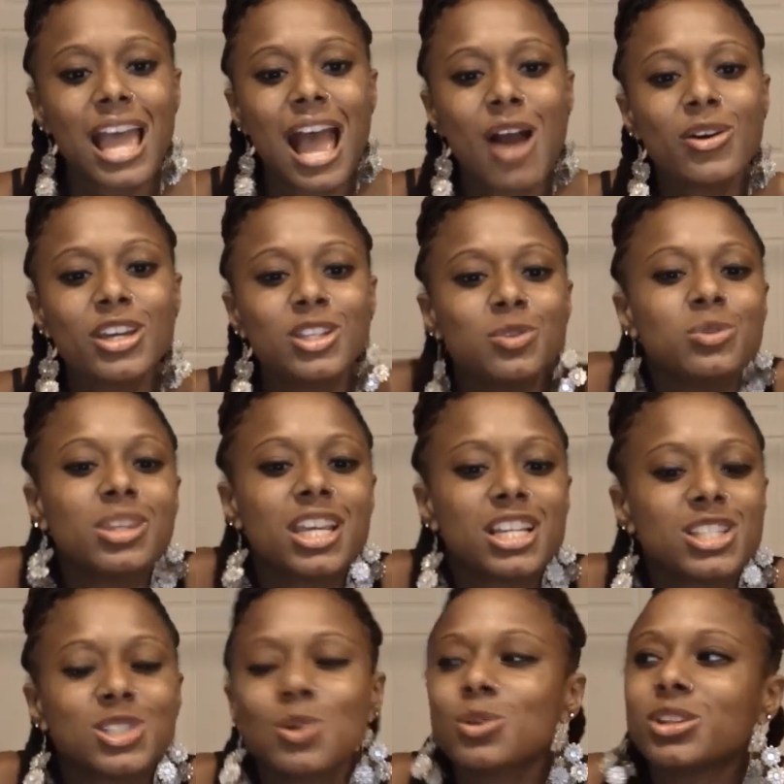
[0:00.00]
How can you think
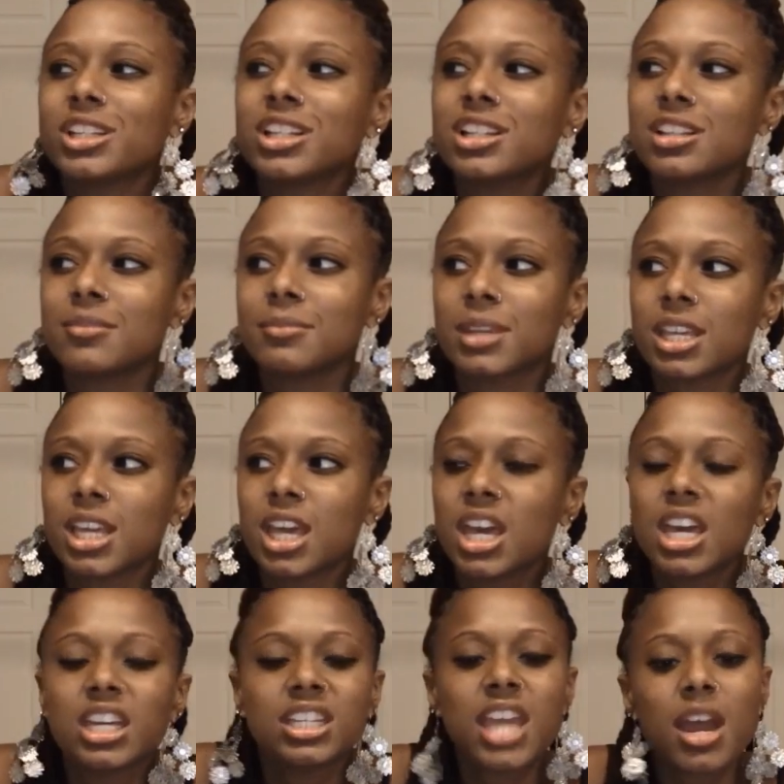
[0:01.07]
so little of me,
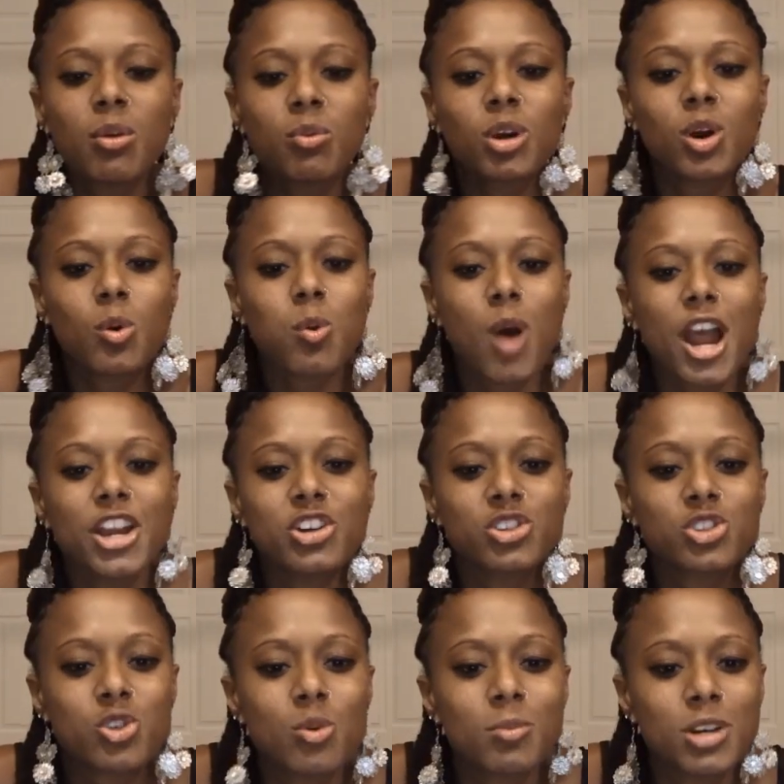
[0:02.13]
yet require
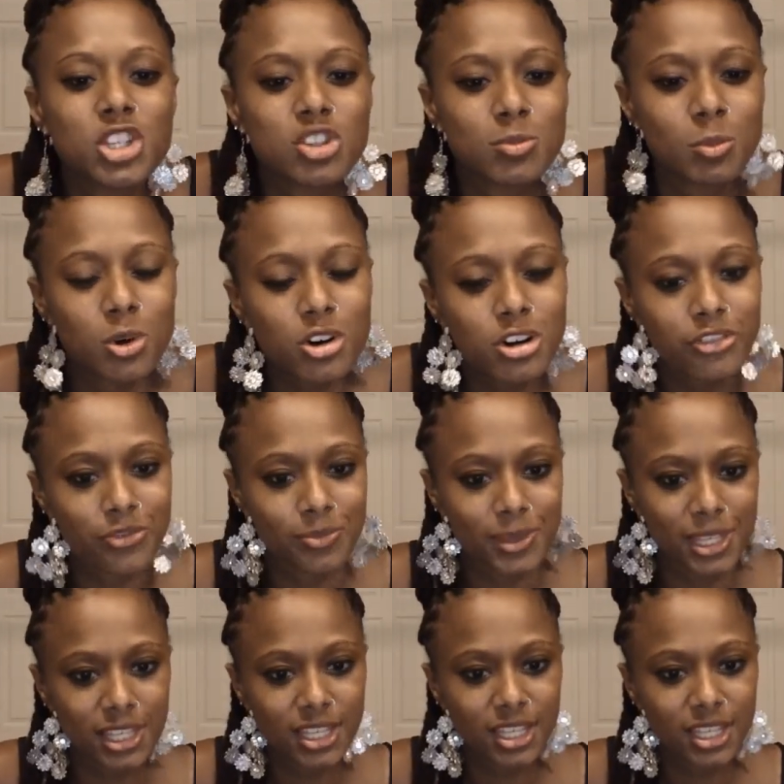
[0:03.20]
so much more of me?